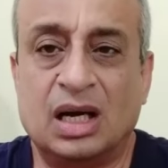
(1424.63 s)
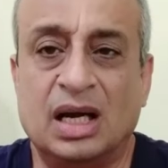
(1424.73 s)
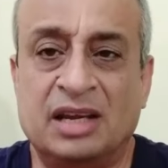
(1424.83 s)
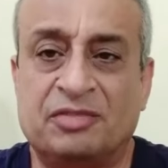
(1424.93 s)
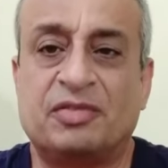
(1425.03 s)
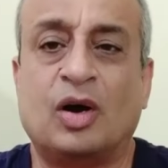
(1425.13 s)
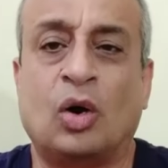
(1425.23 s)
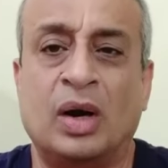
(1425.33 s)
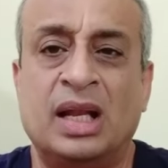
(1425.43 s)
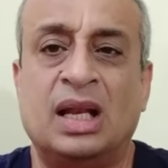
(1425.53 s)
if
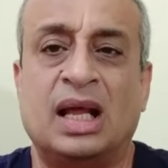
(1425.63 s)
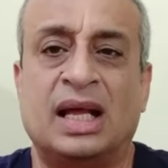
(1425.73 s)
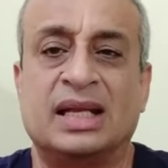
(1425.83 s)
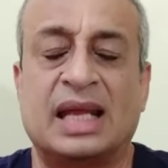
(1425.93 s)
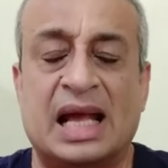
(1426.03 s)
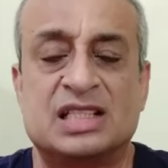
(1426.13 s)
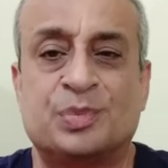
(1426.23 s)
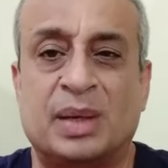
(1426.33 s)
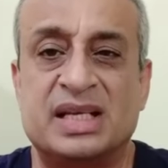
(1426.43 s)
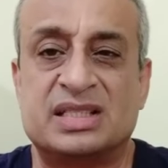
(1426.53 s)
oil and gas
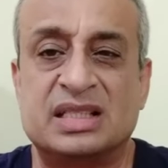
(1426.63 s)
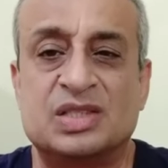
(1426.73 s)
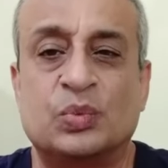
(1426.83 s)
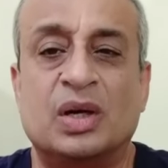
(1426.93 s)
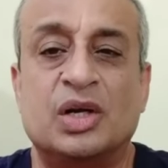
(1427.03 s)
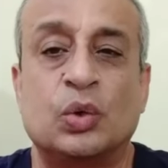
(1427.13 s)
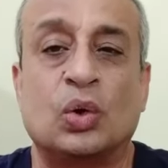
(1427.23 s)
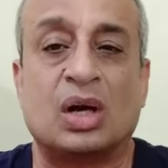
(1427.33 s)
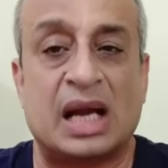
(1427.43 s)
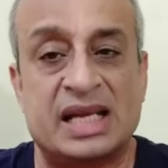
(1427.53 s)
prices were to
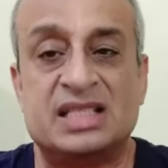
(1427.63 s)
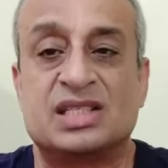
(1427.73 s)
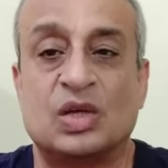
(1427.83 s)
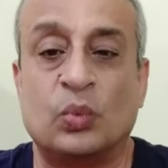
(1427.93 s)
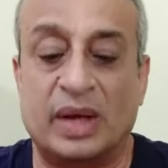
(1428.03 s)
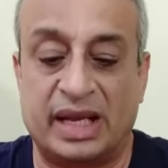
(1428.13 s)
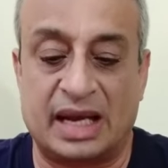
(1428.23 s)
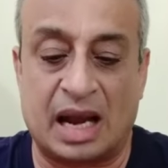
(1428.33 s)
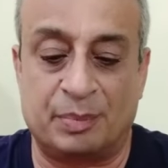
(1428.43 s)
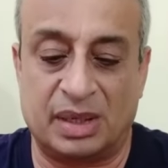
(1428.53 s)
rise very
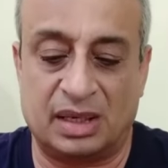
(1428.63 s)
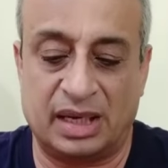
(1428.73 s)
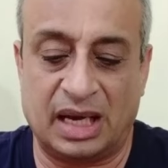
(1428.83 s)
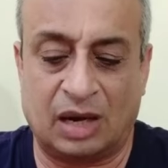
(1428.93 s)
rapidly.